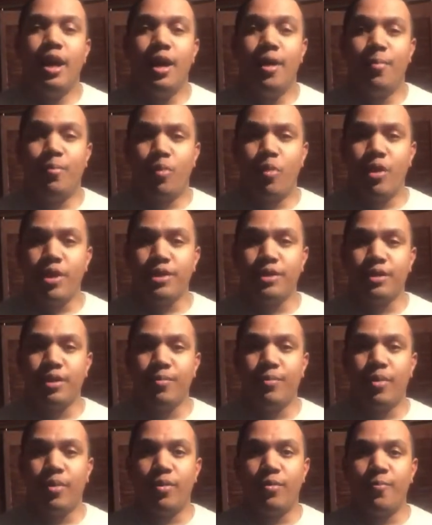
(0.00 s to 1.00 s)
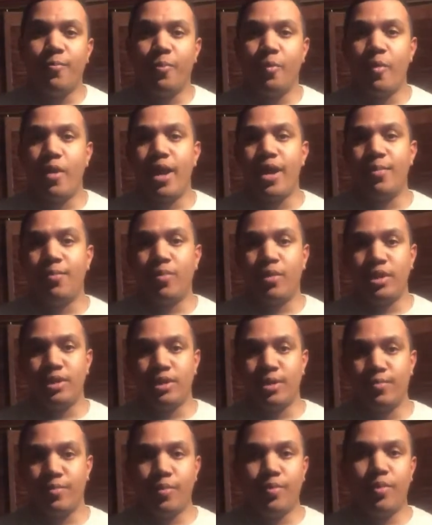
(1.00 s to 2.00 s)
Pretty simple, right? Pretty
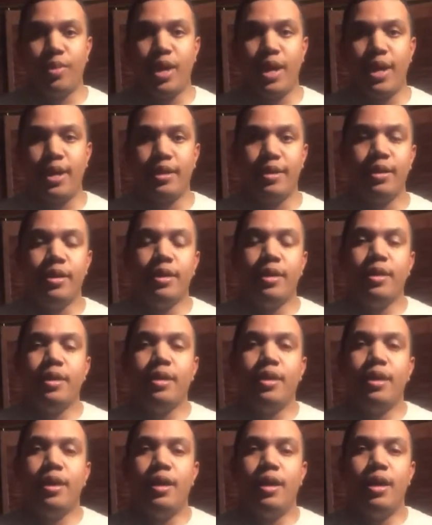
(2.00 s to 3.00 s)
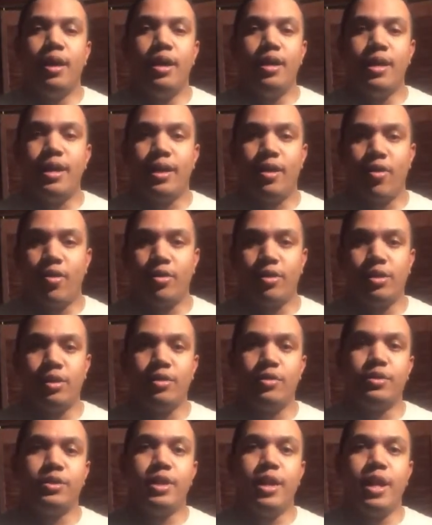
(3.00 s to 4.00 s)
simple plot. Not hard to
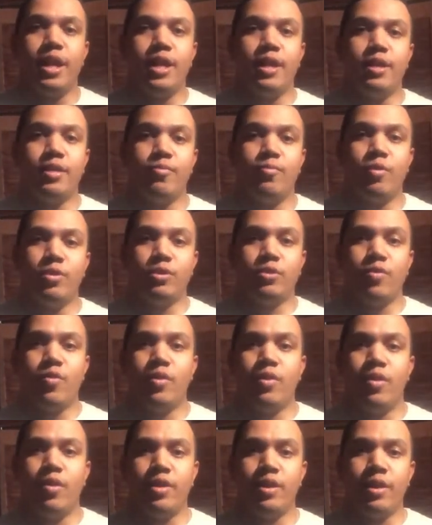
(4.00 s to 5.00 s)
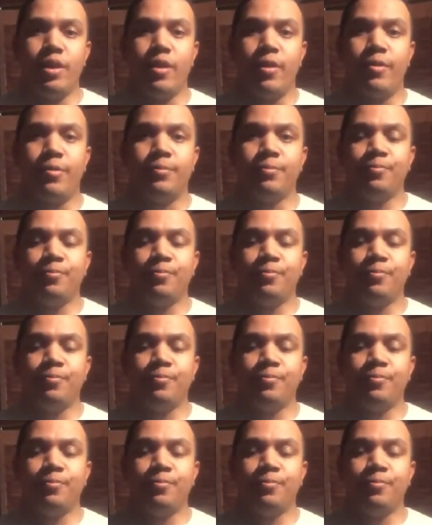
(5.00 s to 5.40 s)
understand what's going on here.